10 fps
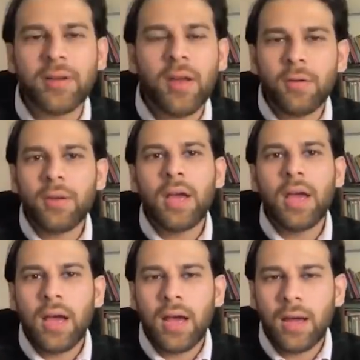Now,
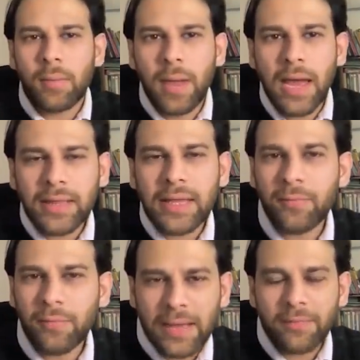uh, I
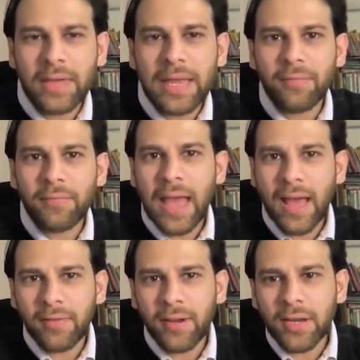think we, we, we
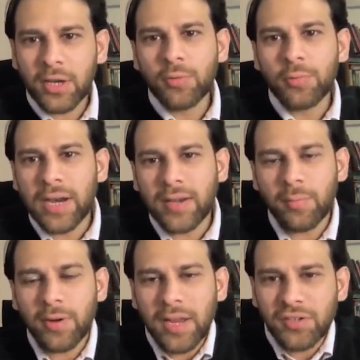have a new data
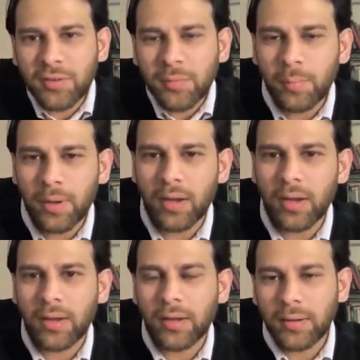protection
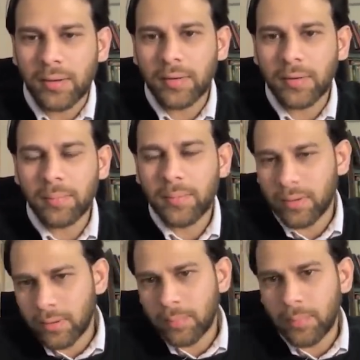uh, uh,
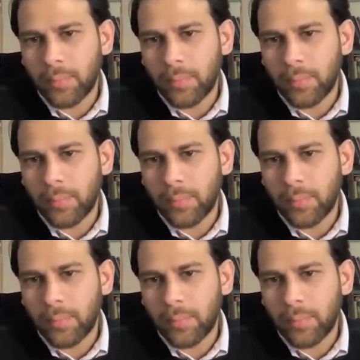uh,